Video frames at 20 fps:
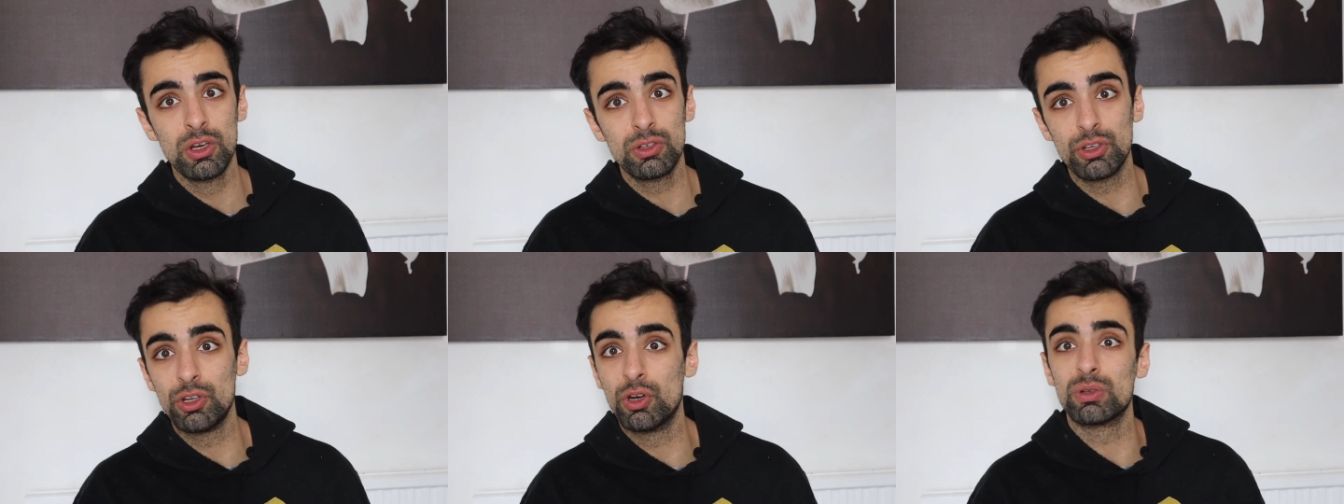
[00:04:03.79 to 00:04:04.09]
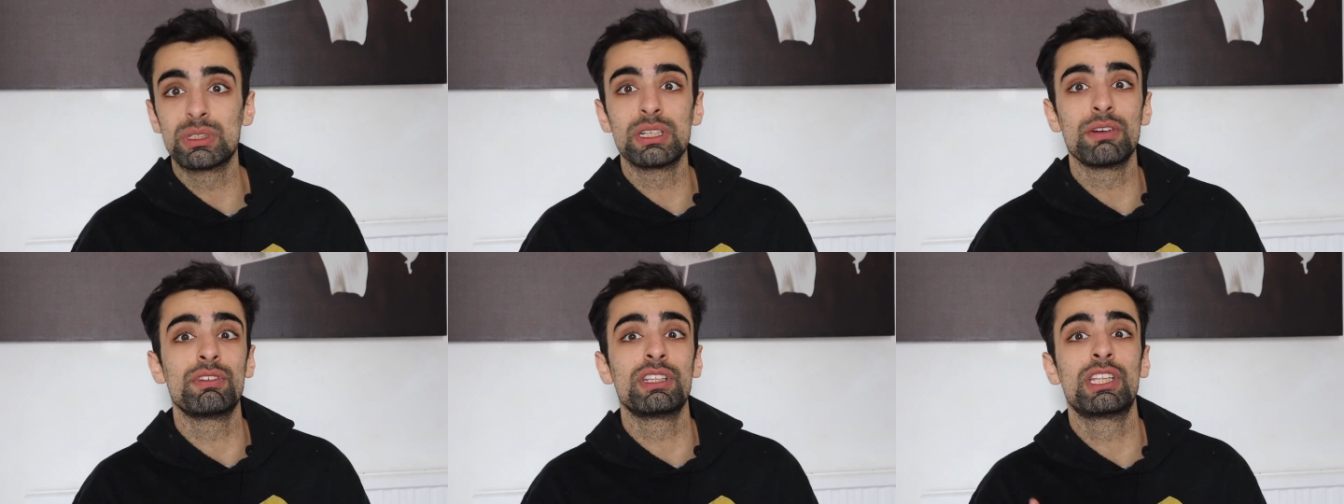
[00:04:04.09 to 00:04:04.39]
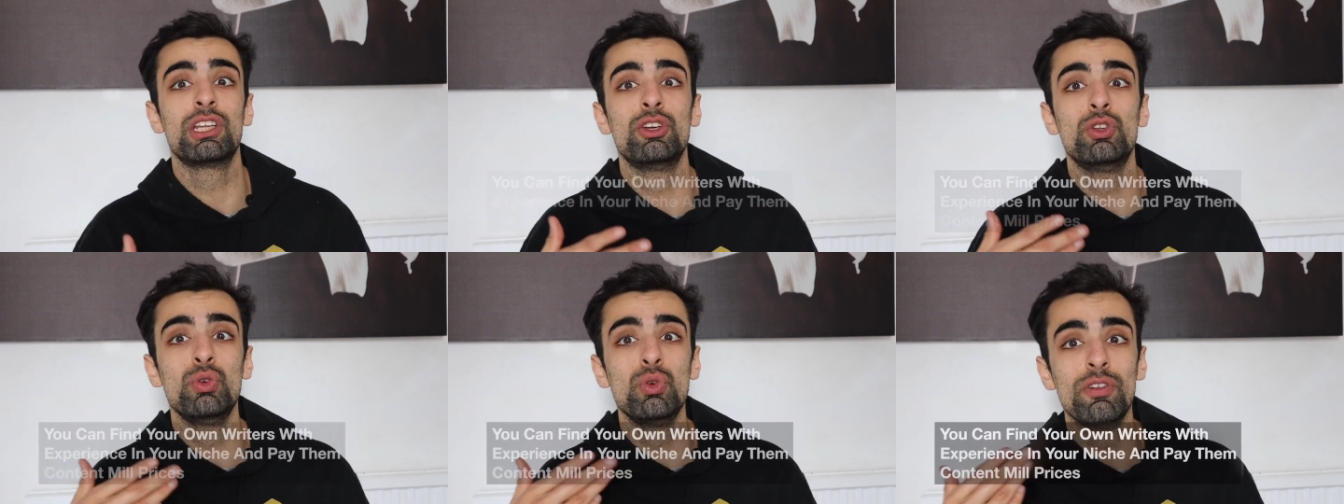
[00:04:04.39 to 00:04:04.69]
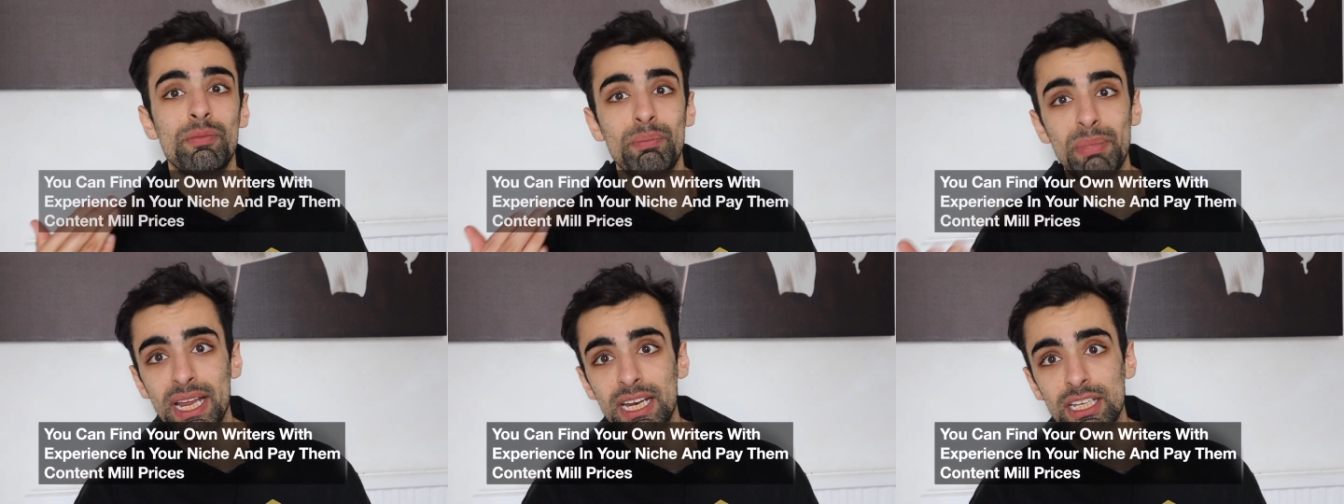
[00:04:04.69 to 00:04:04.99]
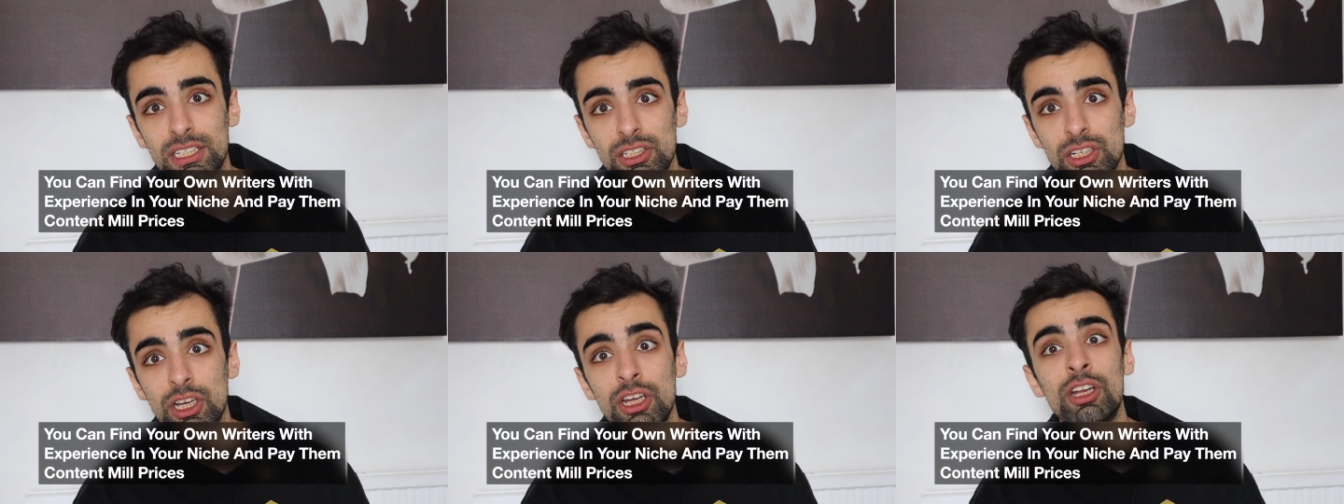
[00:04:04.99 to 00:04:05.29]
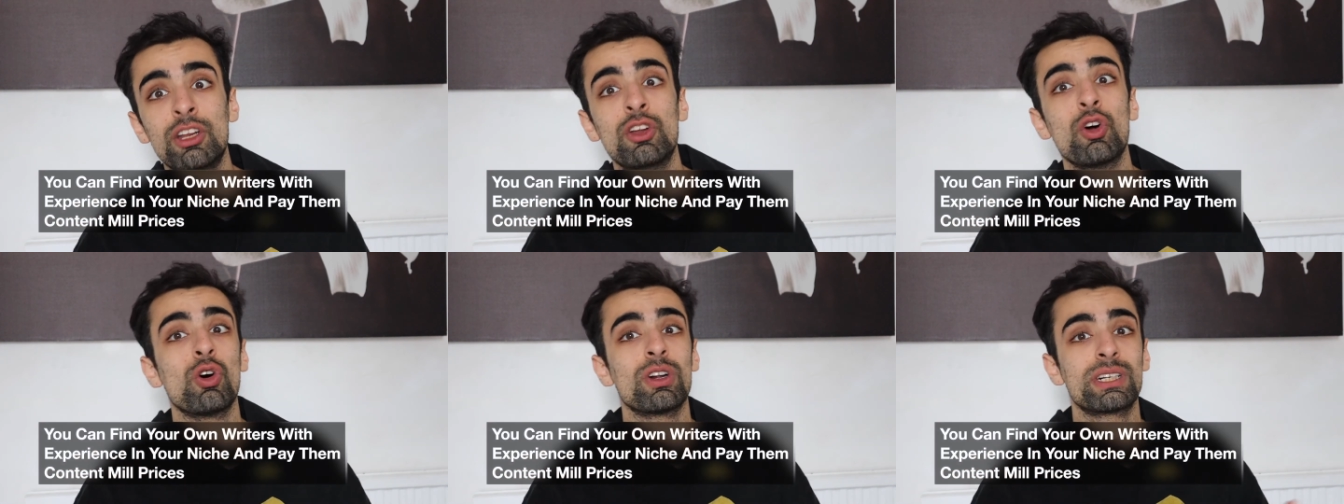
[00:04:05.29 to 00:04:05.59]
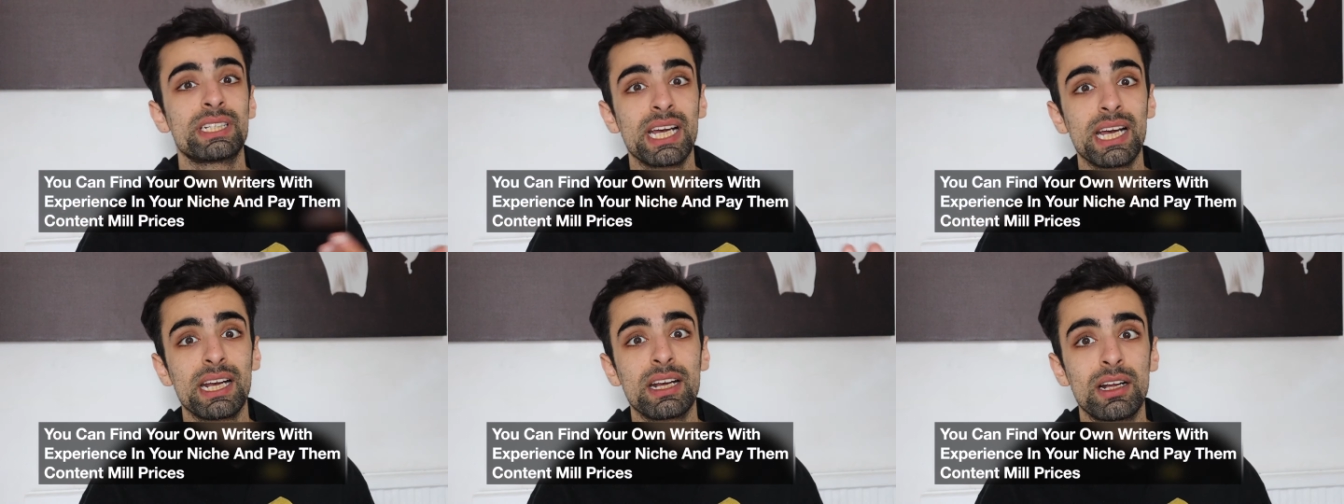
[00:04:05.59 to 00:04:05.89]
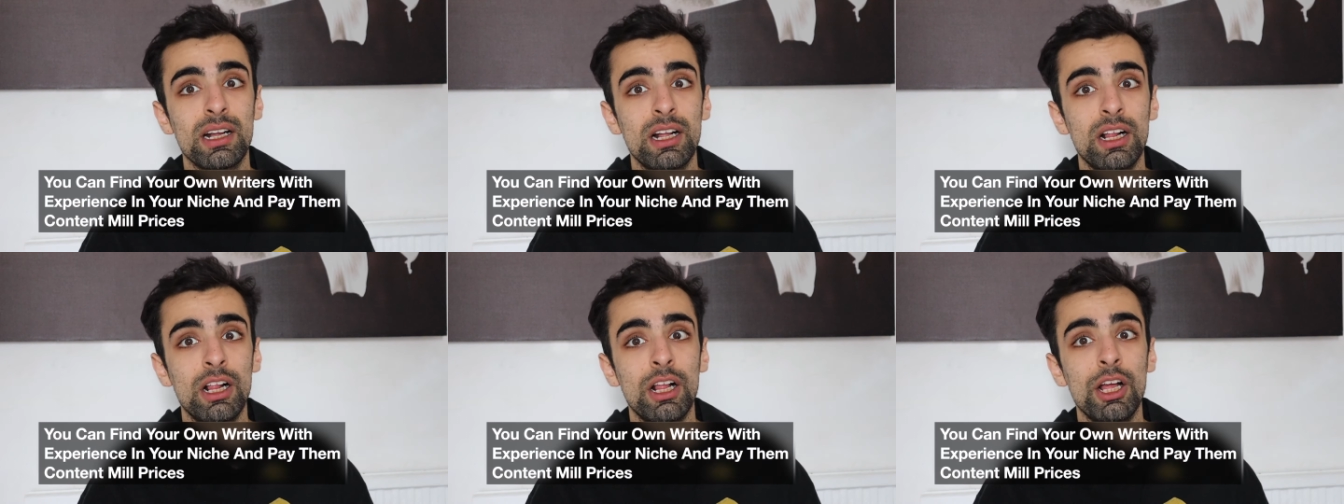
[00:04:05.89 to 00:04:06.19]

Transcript: you know, something to do with medicine or tech,